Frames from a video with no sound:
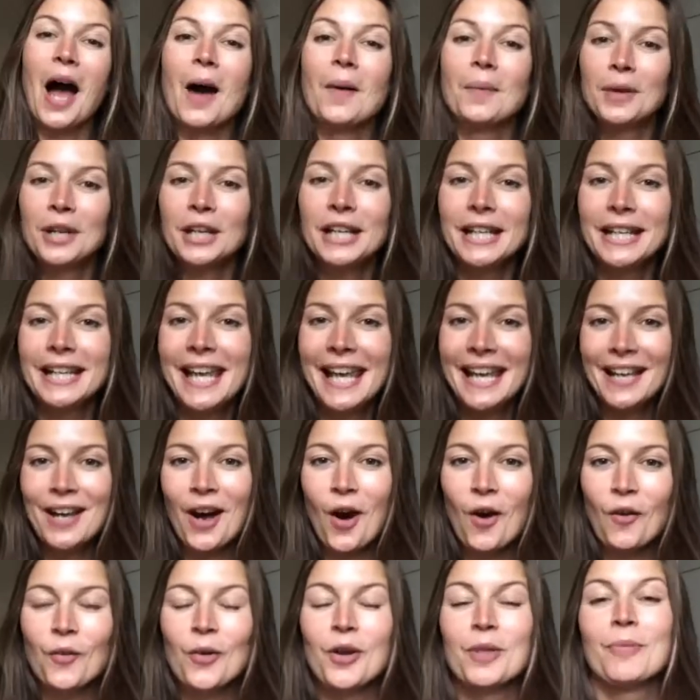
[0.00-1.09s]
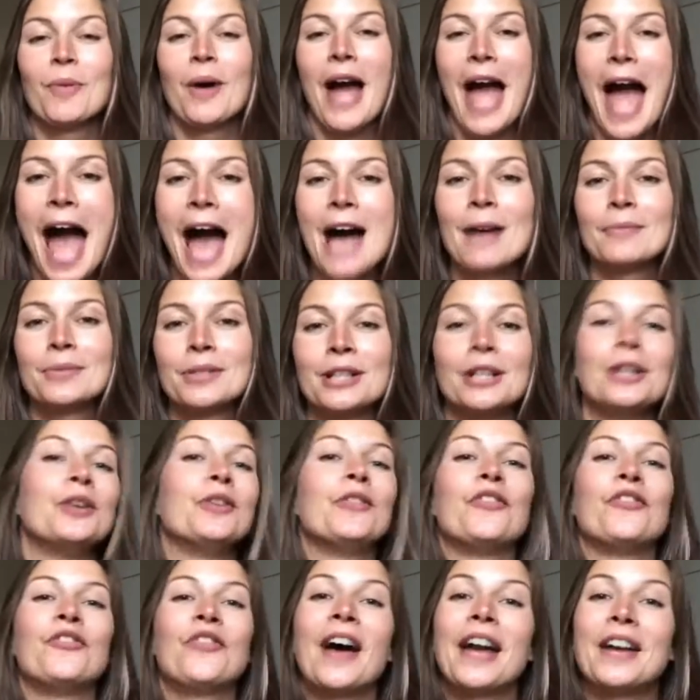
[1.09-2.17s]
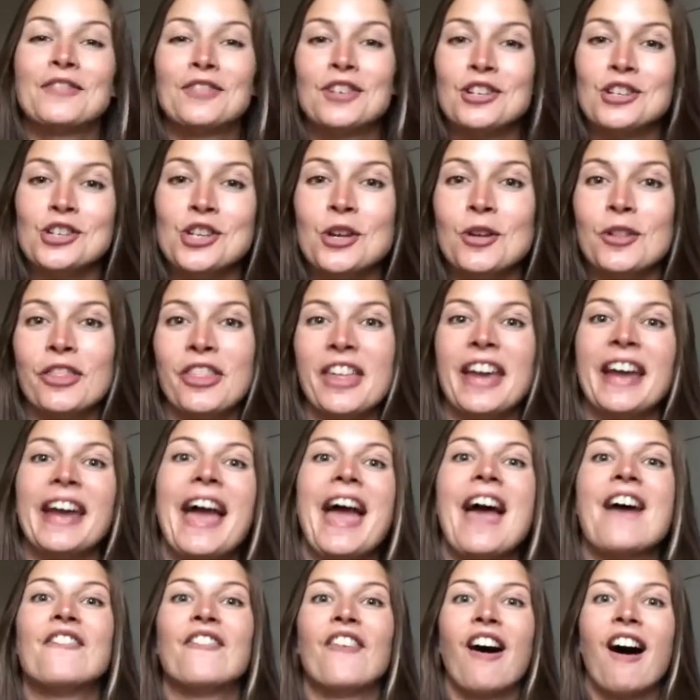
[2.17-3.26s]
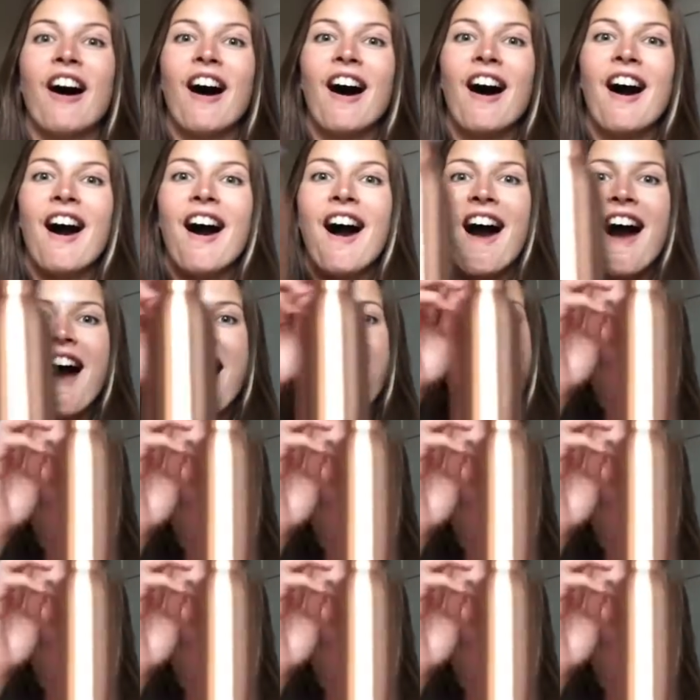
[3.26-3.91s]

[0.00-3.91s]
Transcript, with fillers: I'm going to kick off with my absolute favourite new thing ever